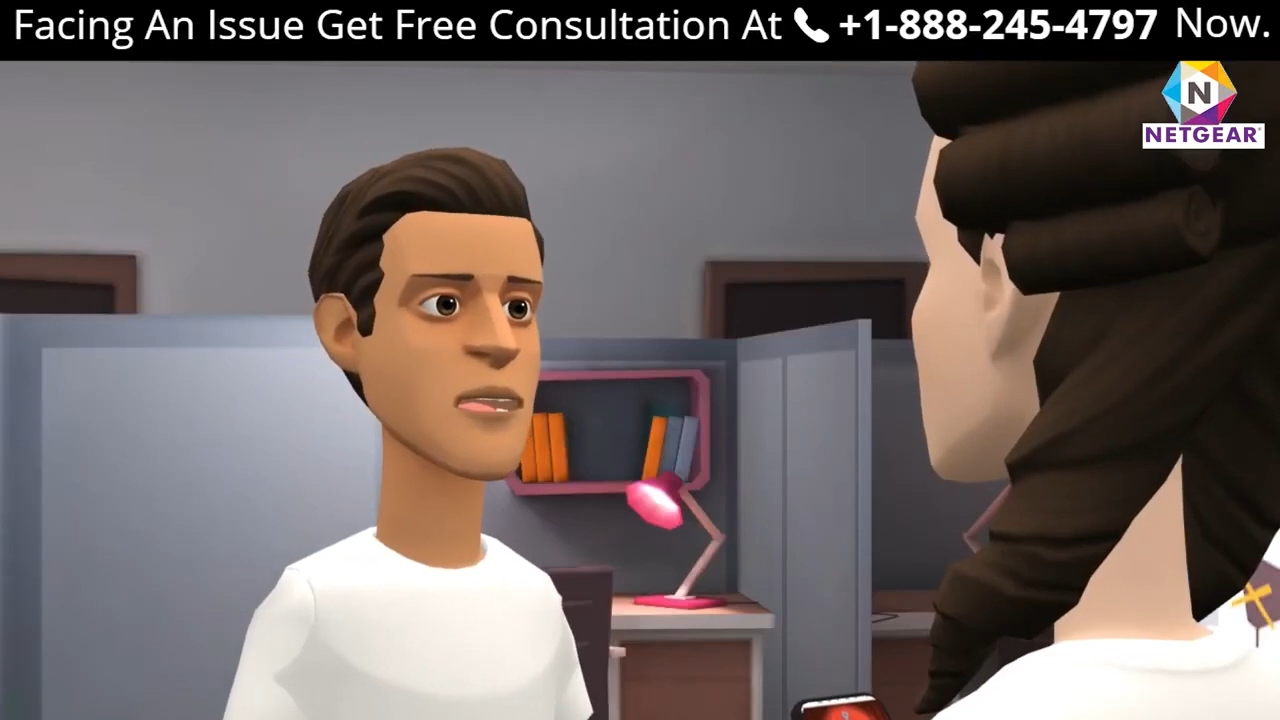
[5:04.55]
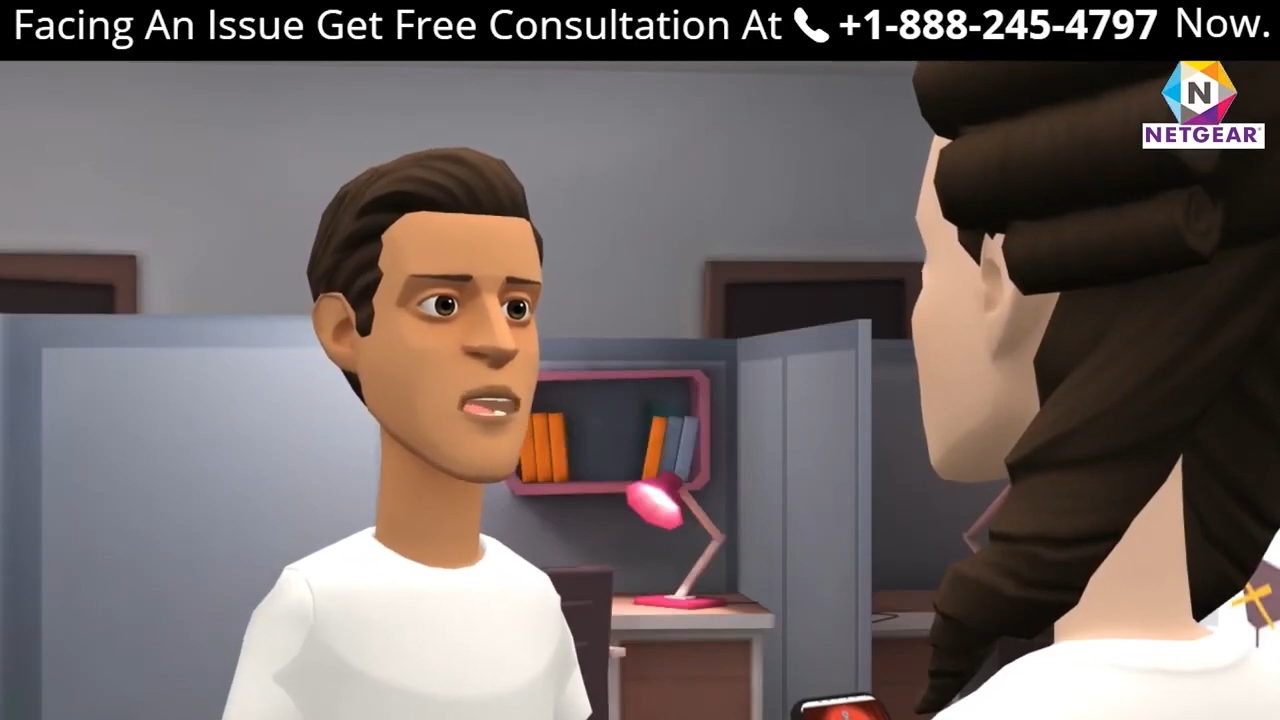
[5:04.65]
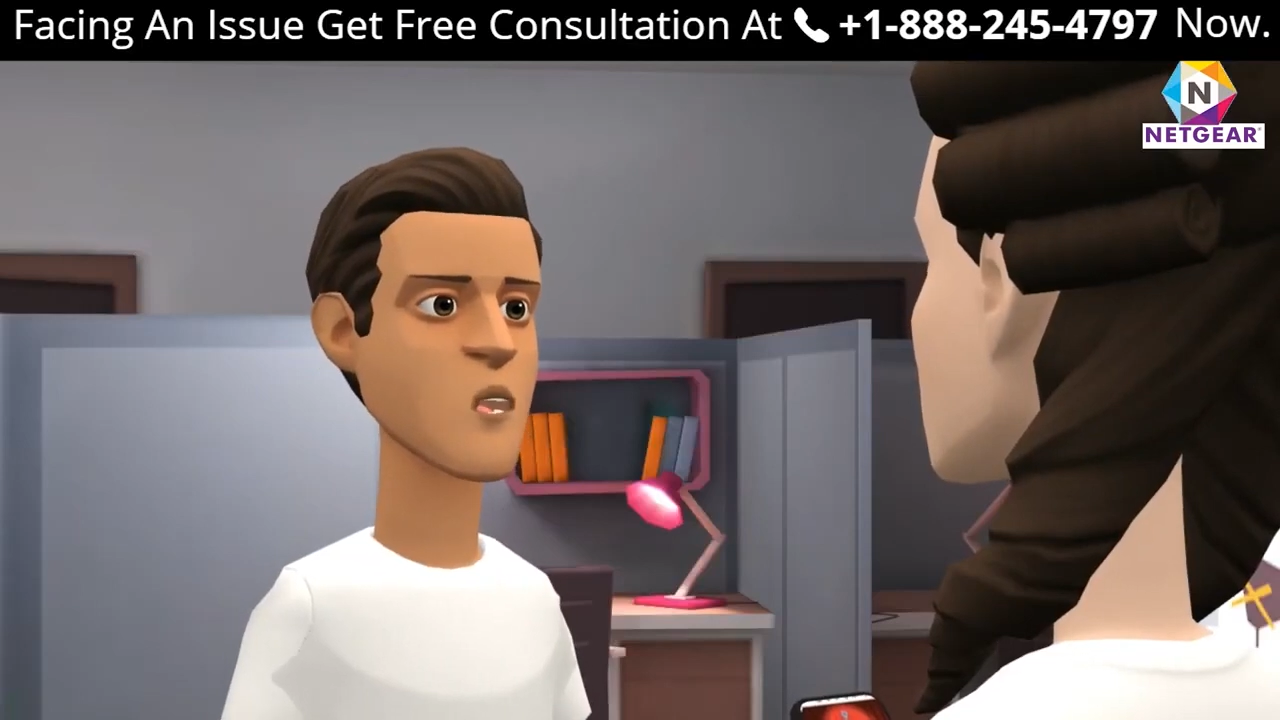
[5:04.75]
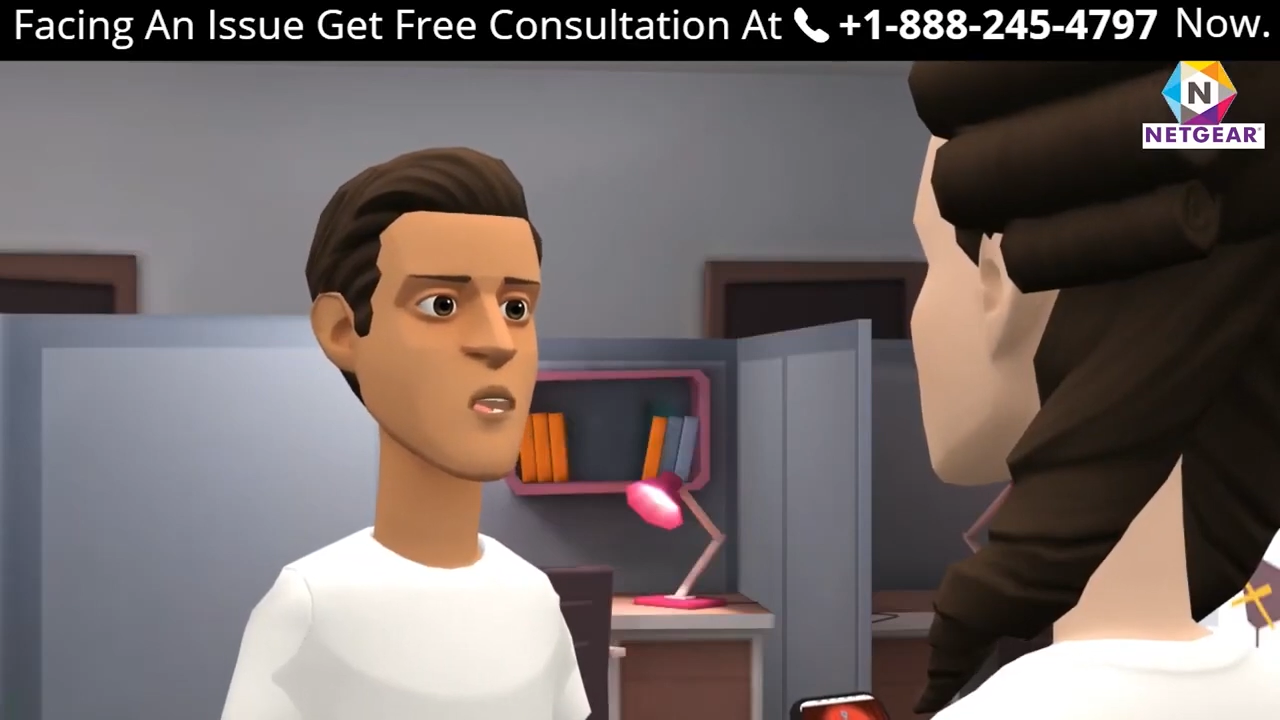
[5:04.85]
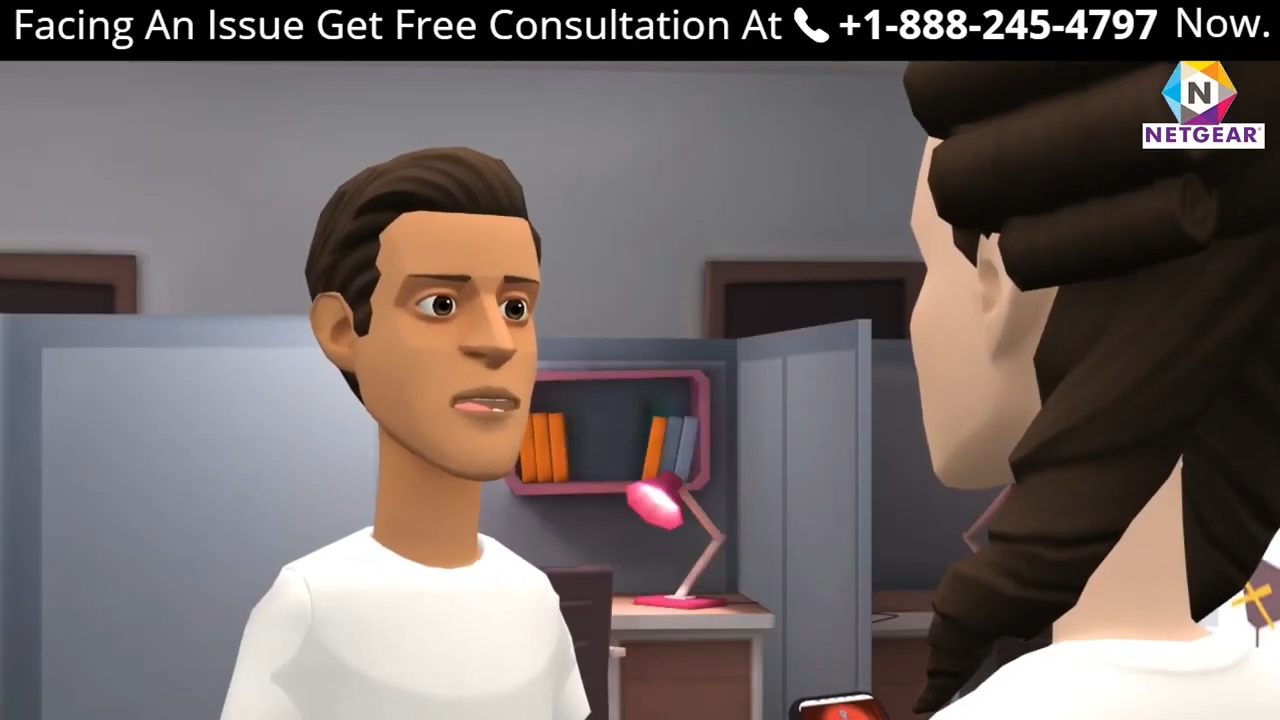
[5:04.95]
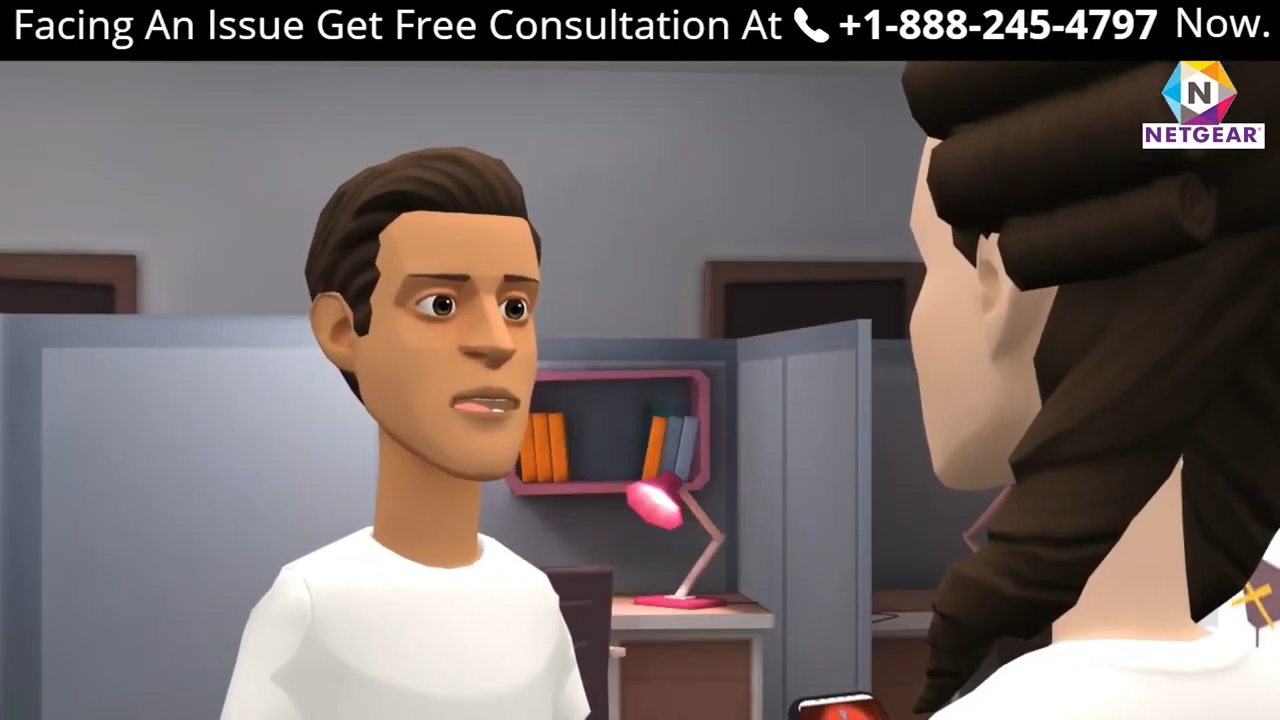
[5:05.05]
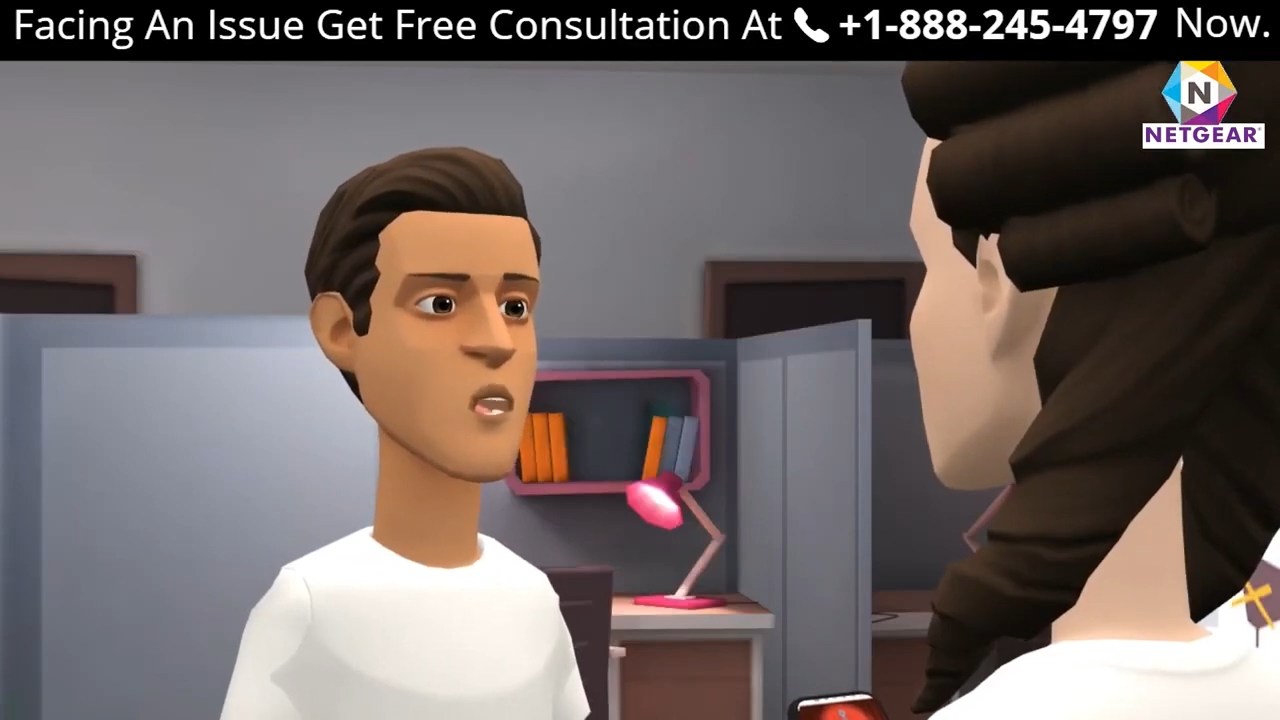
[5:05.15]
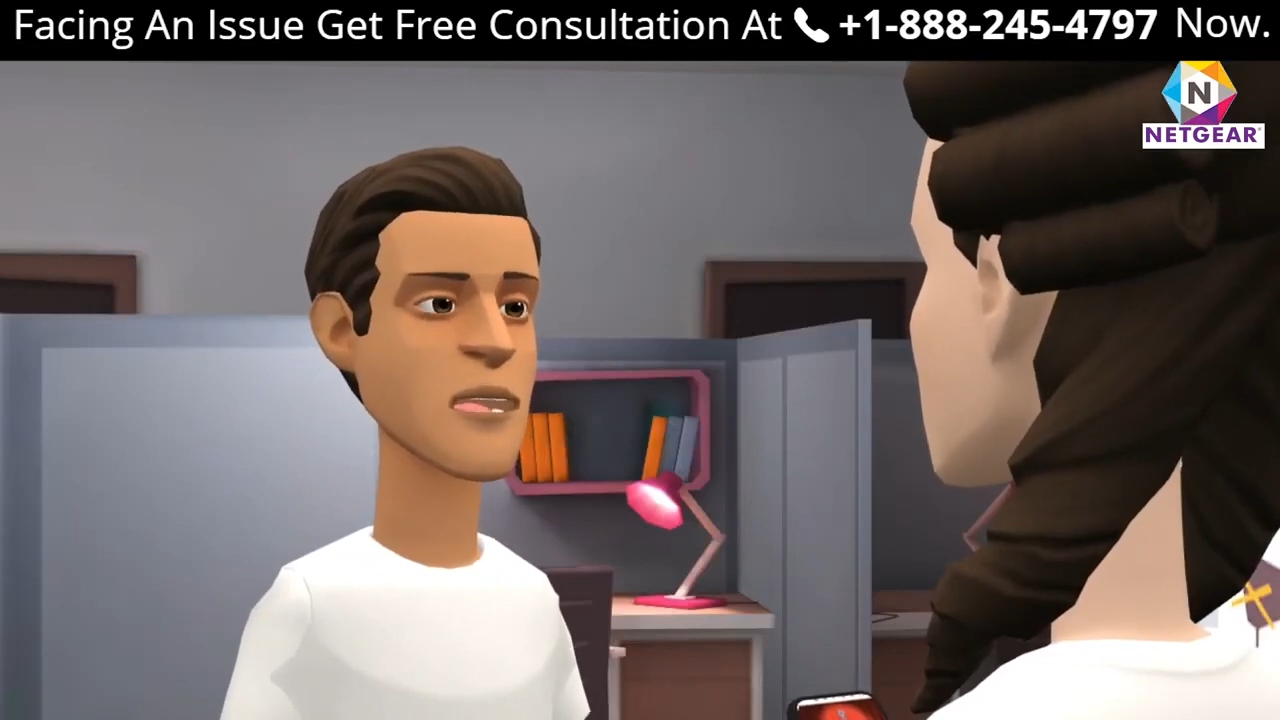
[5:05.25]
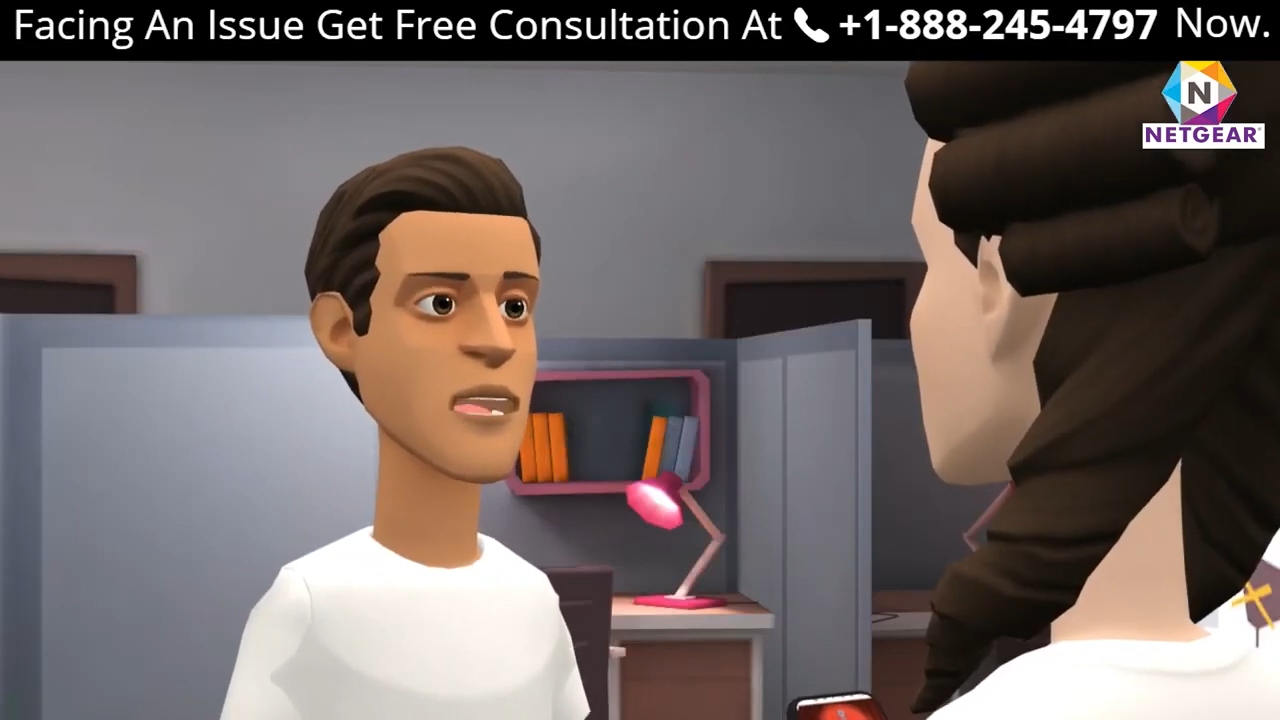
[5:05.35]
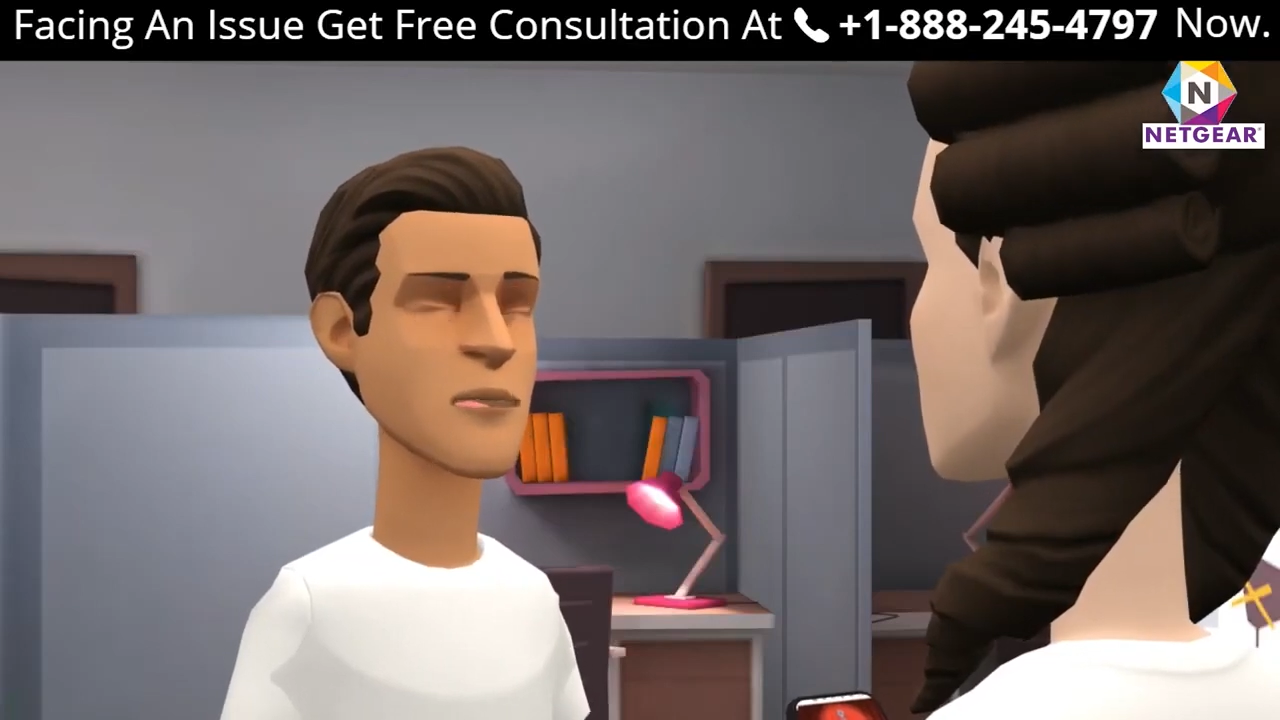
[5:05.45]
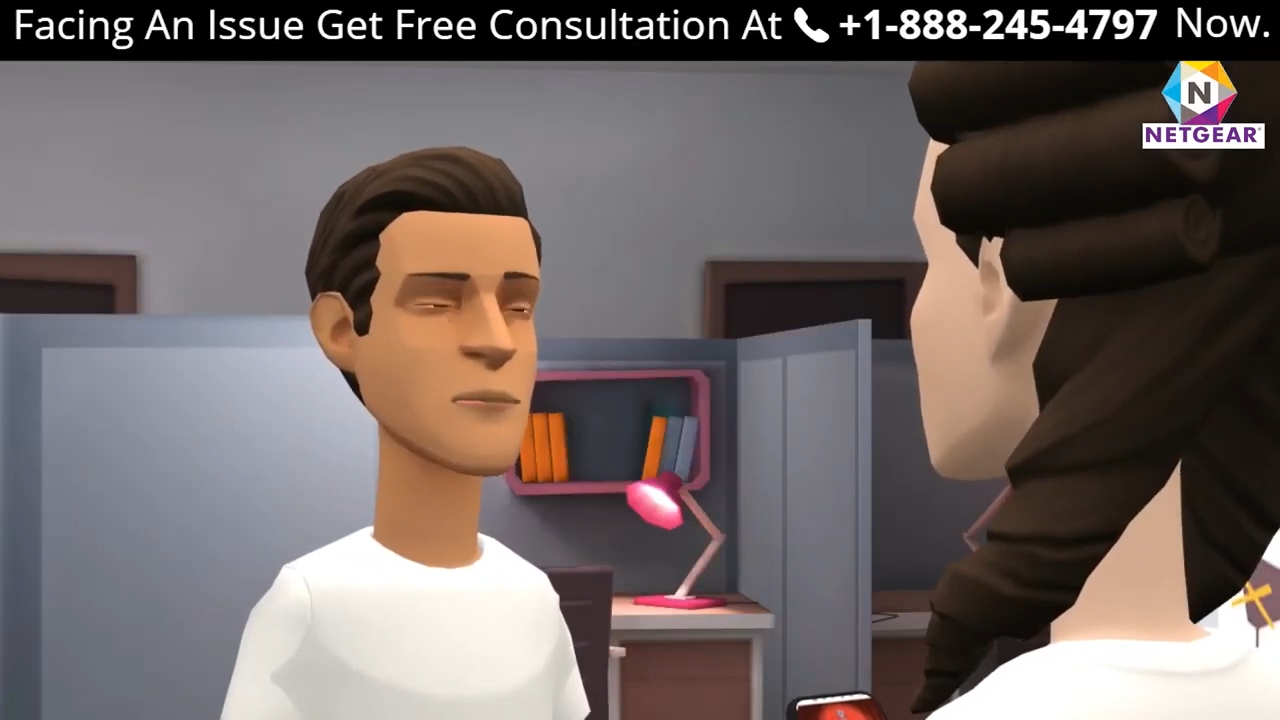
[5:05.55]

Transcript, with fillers: troubleshooting tips